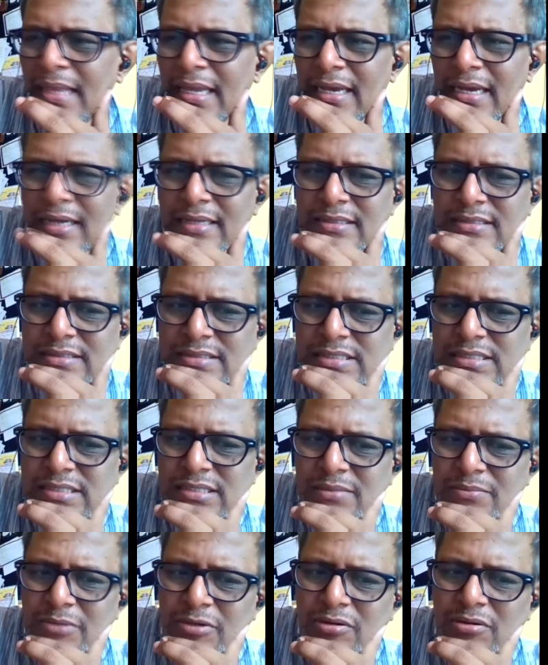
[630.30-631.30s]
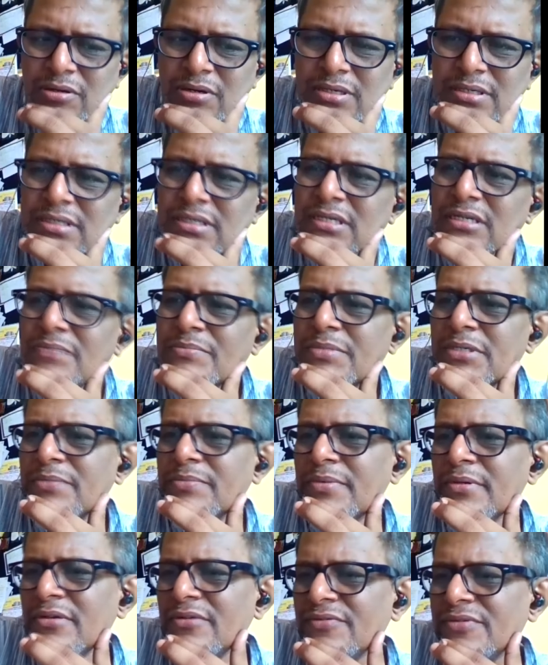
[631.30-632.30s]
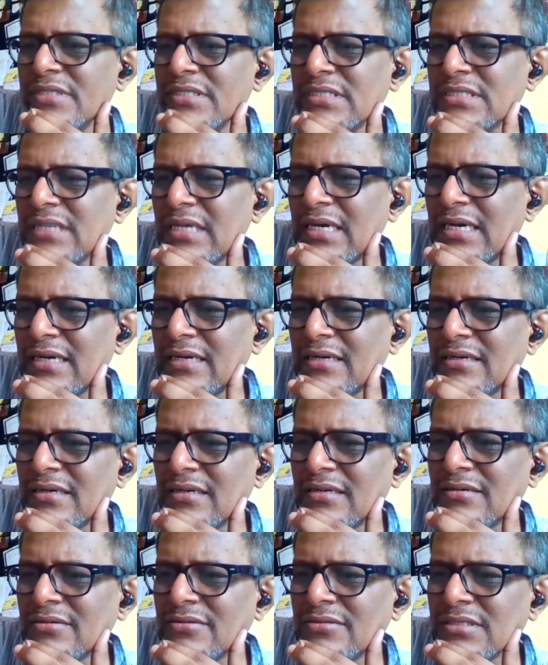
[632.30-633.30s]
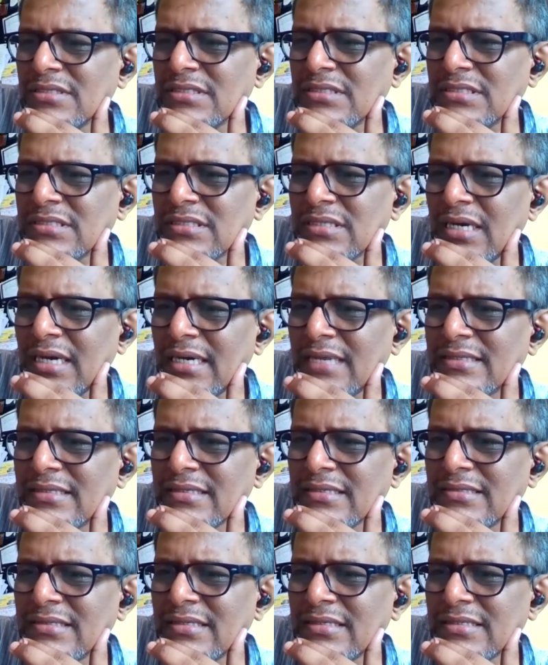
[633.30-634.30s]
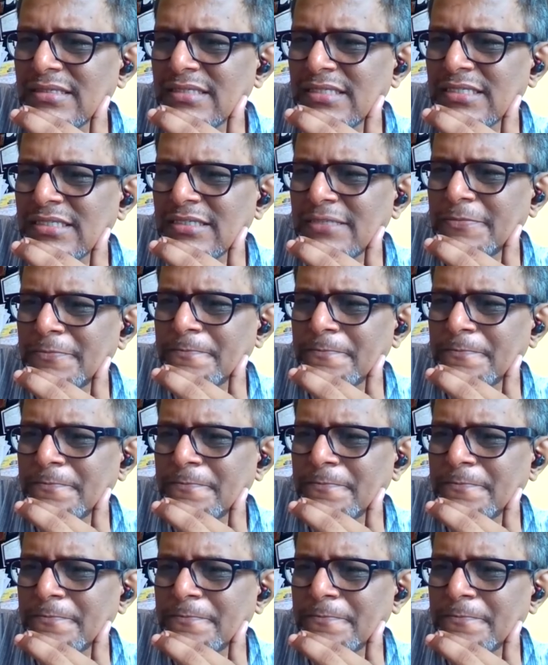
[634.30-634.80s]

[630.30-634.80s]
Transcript: And this is among ordinary people of this land. You know, this I think there is a